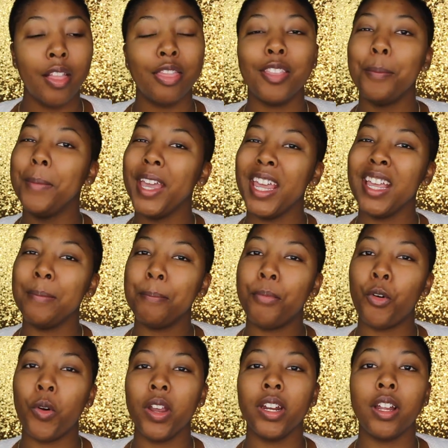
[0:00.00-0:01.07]
the main
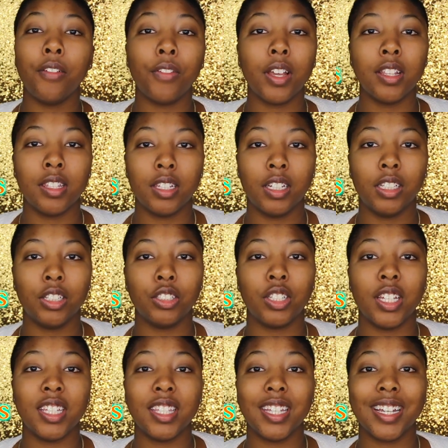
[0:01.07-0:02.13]
point of concealers
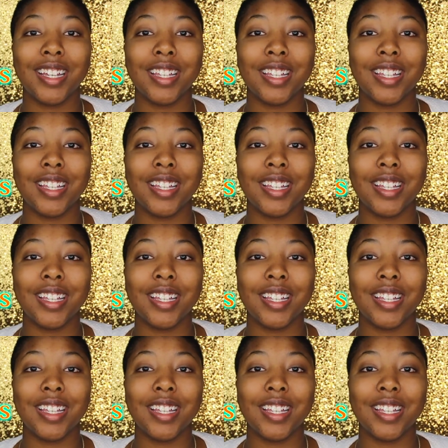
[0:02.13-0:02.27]
is to